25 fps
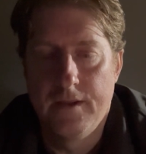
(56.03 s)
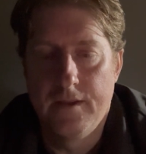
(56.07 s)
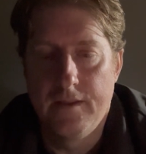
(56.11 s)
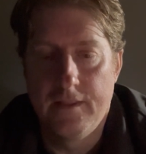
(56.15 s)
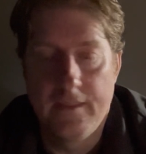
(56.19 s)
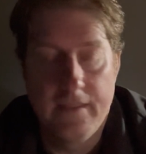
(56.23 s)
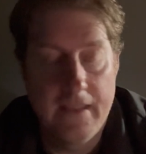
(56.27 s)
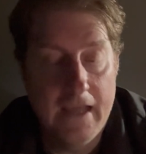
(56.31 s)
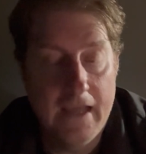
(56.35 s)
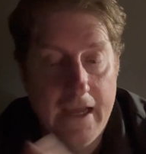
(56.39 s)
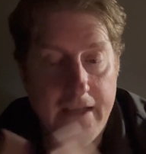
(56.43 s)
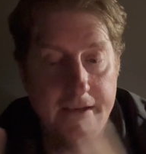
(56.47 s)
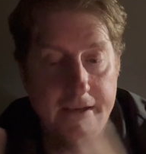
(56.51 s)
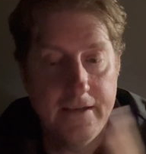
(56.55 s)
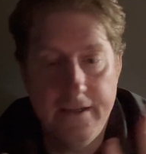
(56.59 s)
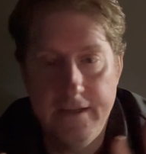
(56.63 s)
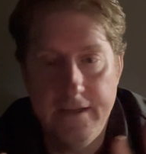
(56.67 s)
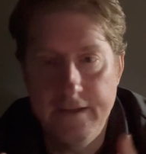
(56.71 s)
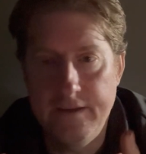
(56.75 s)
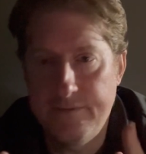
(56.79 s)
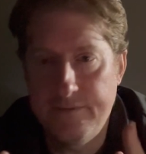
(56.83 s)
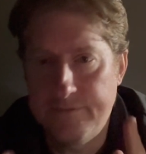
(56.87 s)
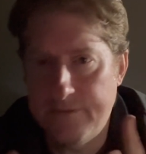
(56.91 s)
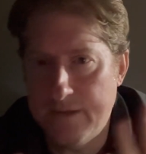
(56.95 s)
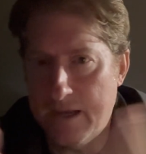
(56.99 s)
That
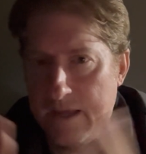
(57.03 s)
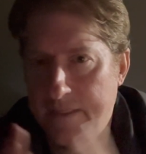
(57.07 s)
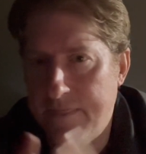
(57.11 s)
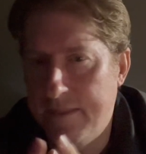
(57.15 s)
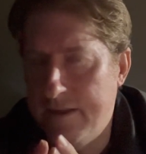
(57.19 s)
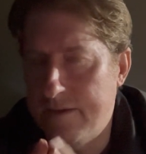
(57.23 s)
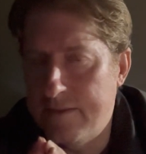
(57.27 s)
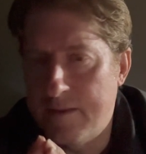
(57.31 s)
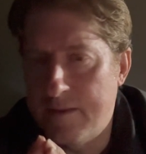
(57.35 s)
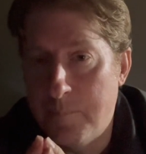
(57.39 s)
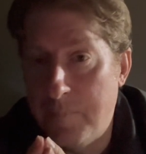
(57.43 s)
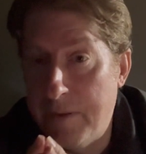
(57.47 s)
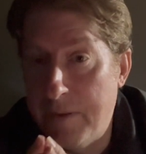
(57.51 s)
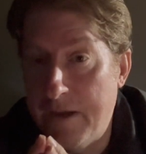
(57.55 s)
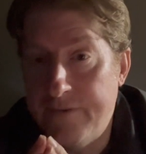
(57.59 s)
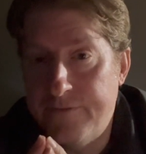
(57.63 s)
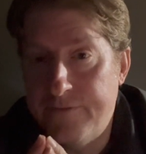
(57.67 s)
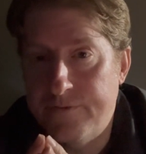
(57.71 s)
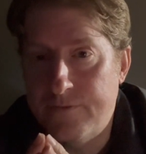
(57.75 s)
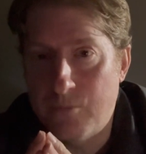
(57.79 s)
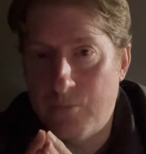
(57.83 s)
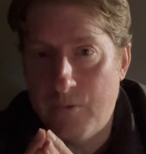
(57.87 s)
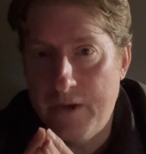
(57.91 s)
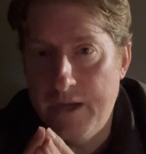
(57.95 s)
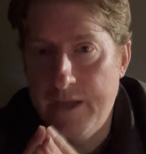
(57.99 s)
is, I think, the
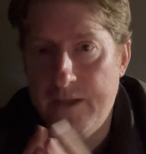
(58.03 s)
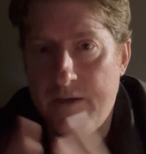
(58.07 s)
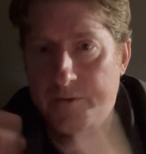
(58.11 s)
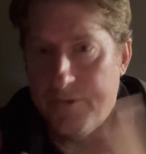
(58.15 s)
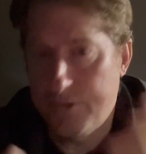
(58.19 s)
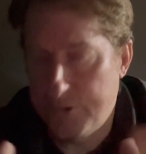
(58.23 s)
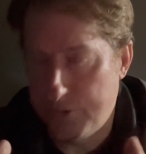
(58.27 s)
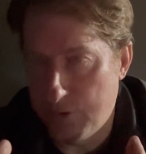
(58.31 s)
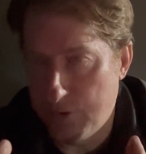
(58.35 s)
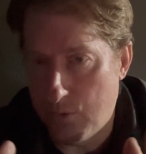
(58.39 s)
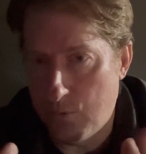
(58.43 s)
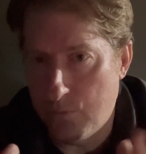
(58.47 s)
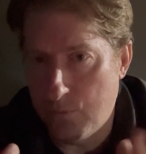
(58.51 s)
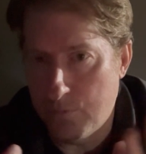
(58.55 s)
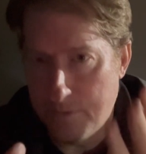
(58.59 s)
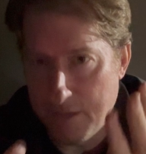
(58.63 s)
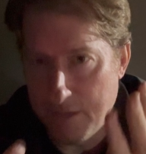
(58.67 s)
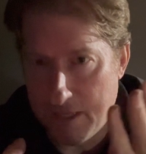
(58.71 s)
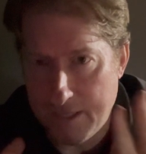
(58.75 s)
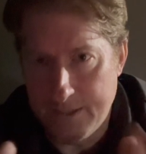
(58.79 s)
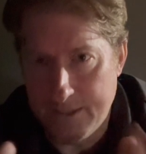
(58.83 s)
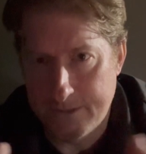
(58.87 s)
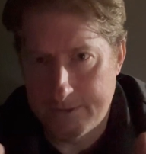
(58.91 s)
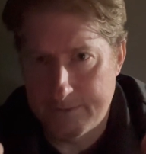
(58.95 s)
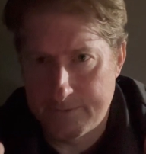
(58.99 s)
best way to show
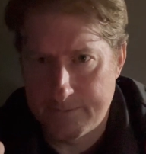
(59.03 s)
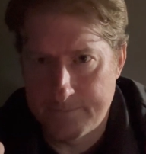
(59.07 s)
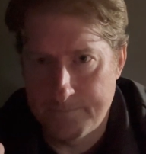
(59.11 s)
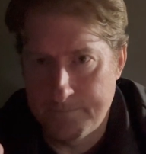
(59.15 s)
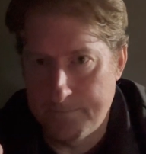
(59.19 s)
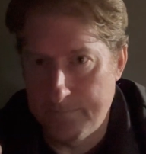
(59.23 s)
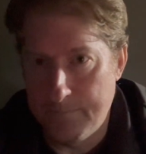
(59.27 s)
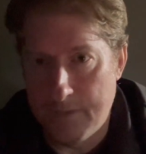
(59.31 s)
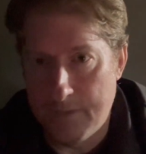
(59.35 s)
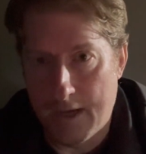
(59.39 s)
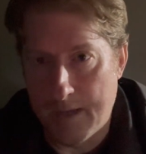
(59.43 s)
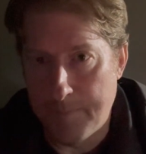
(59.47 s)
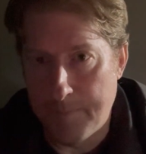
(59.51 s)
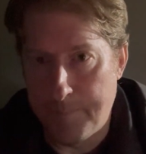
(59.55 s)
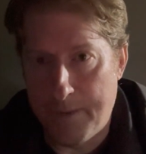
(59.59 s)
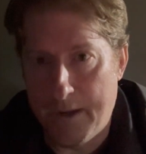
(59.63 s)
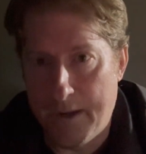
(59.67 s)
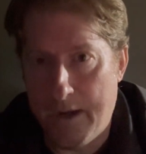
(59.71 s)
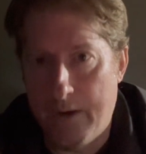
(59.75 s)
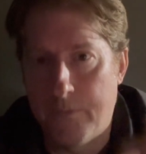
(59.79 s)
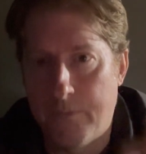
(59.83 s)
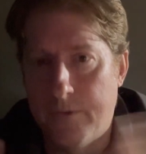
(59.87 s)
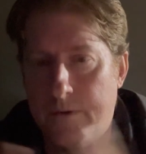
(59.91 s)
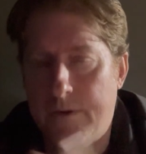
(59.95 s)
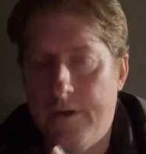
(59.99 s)
that it's not
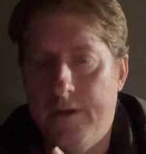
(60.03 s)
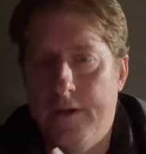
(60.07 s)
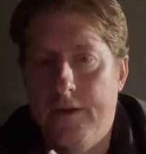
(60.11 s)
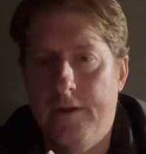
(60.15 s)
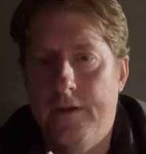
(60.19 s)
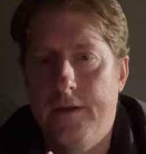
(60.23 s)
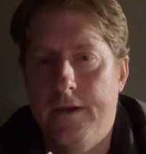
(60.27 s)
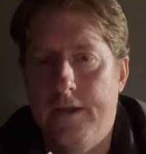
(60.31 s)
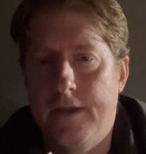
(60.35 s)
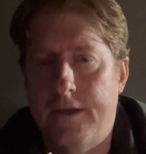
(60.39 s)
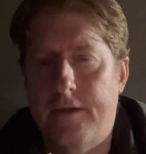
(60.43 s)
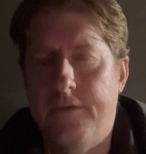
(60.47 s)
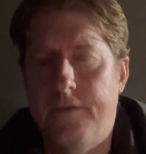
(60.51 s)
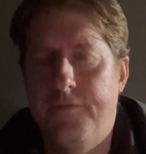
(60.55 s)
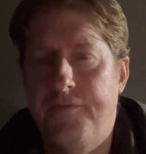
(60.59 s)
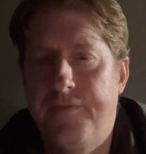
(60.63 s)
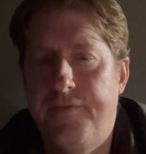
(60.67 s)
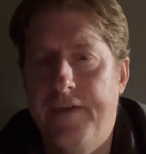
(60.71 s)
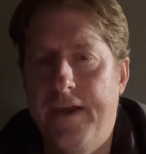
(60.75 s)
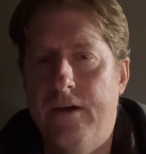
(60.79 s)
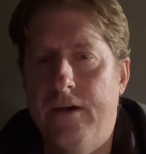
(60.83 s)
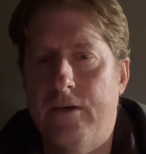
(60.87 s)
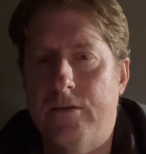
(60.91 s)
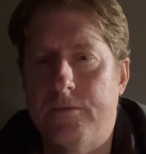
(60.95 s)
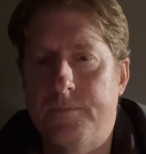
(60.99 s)
power. It could
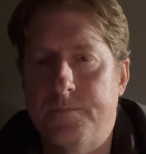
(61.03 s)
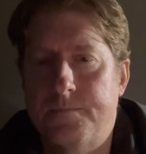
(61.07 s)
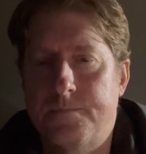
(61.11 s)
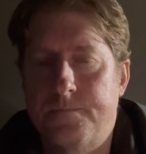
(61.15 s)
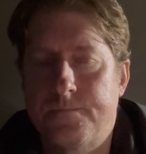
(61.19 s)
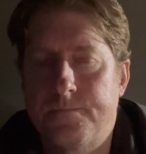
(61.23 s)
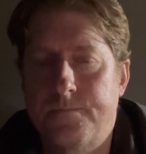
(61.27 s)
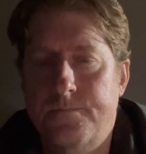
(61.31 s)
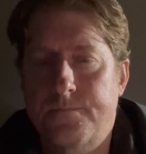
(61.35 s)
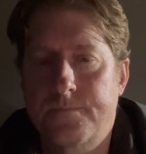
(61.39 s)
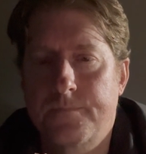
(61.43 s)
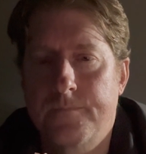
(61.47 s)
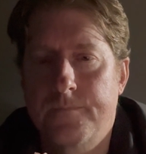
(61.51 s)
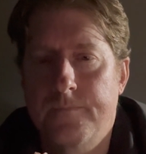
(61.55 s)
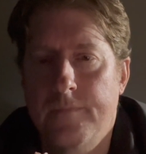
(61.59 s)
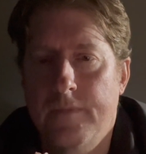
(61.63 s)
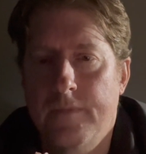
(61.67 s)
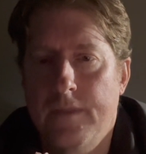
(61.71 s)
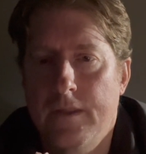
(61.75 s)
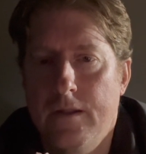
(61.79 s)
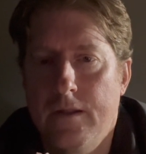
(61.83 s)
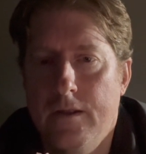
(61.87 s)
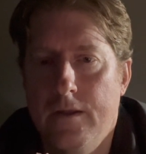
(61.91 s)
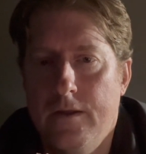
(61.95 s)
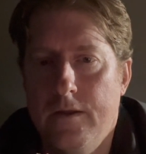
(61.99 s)
fail.
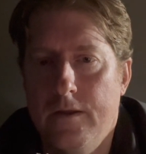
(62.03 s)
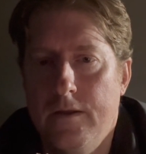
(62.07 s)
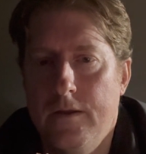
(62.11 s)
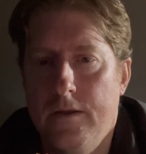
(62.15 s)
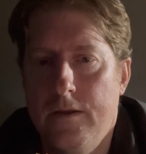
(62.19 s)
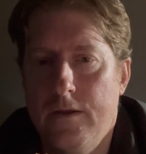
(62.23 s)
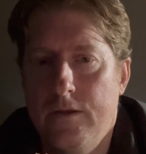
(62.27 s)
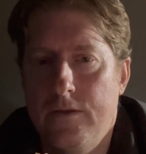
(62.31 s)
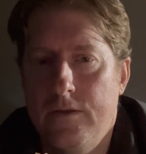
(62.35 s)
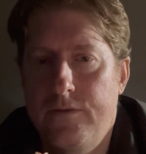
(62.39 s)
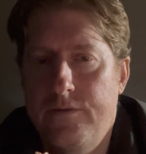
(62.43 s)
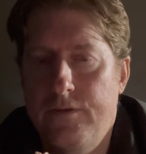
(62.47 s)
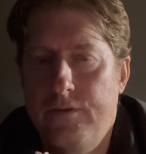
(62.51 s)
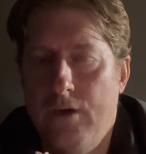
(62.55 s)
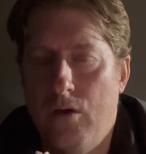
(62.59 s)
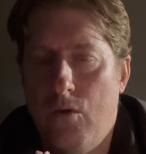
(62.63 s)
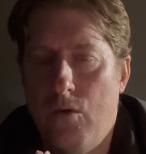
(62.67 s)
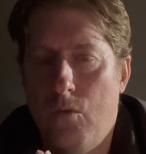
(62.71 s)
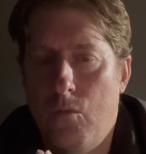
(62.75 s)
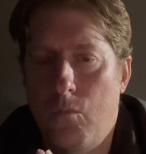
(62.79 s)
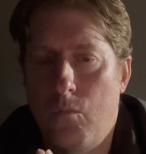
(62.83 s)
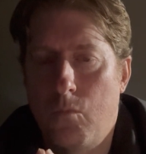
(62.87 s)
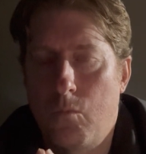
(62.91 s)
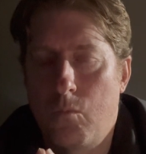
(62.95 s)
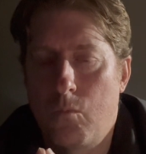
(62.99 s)

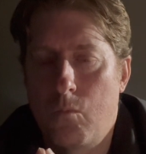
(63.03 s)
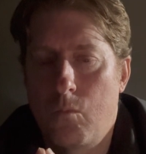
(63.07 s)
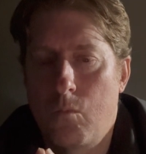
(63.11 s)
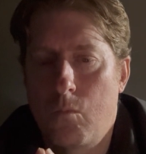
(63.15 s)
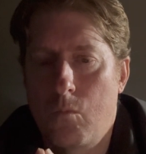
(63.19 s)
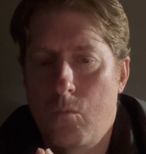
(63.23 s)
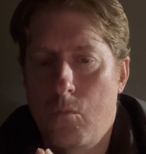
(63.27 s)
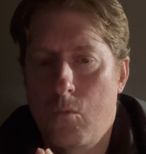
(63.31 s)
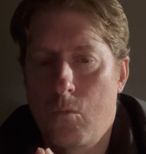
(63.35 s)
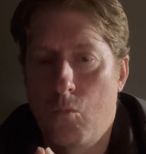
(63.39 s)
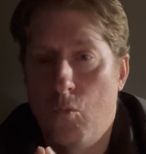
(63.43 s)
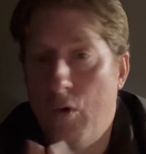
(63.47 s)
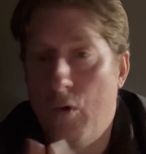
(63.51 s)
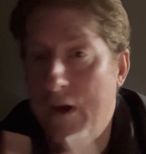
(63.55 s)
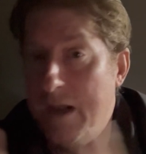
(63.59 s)
So what